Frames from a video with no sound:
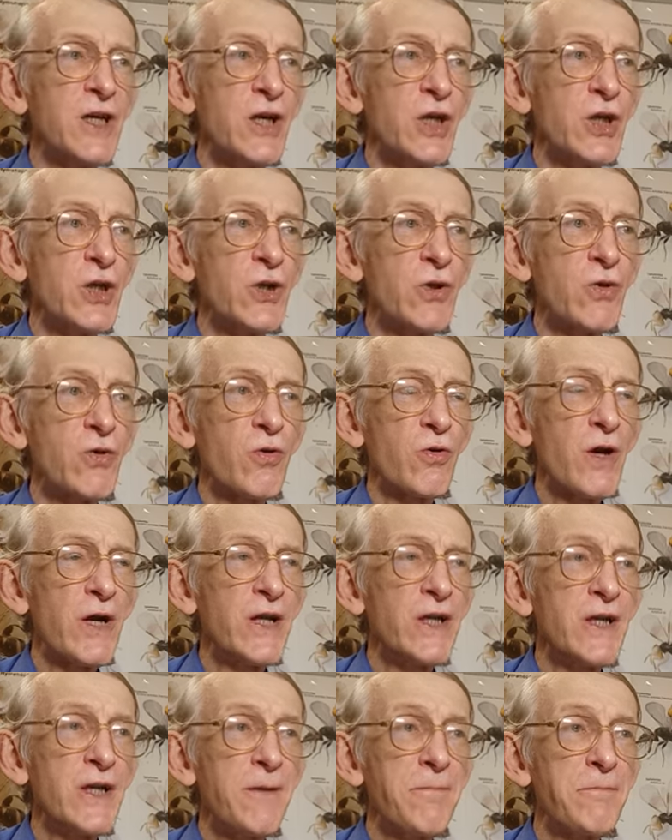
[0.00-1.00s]

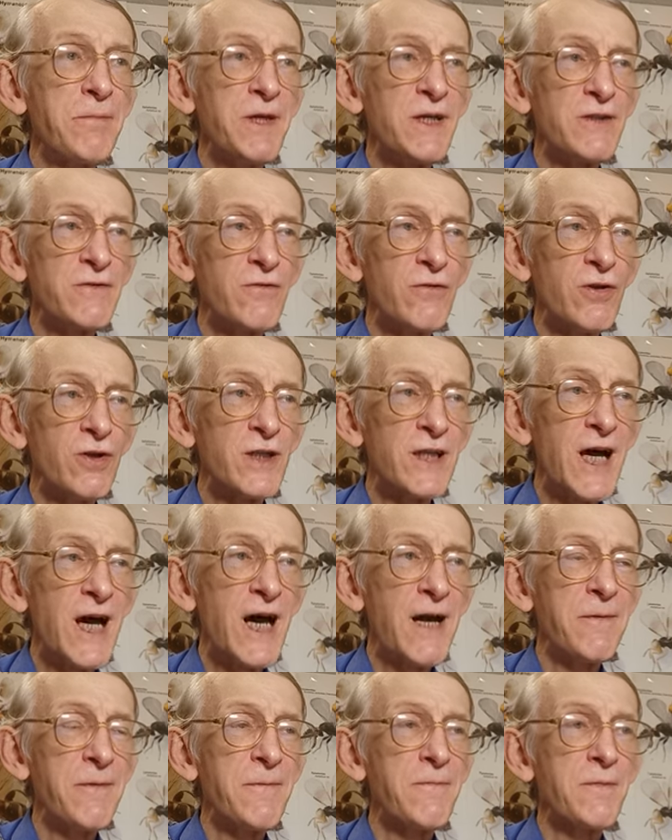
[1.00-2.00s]
Ukraine in a peaceful
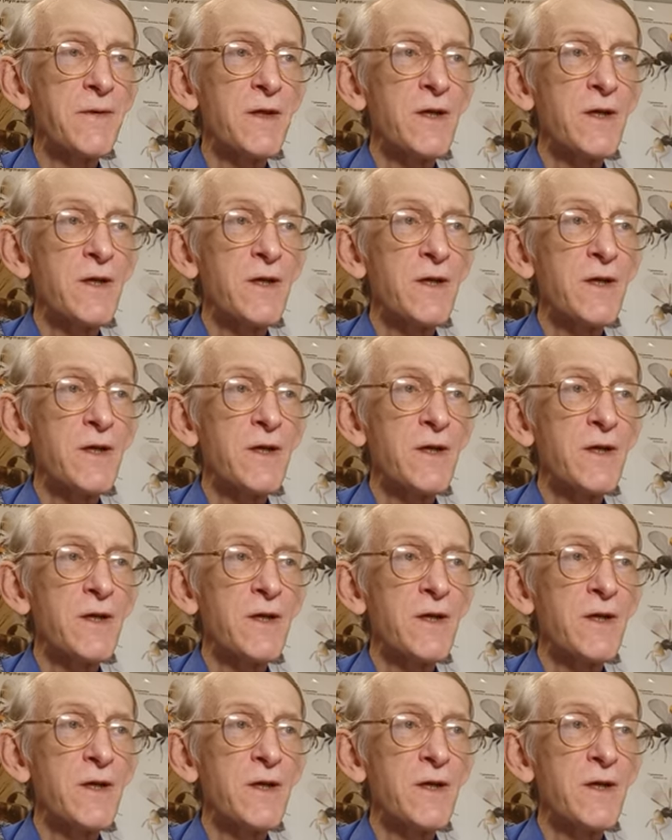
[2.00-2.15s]
time.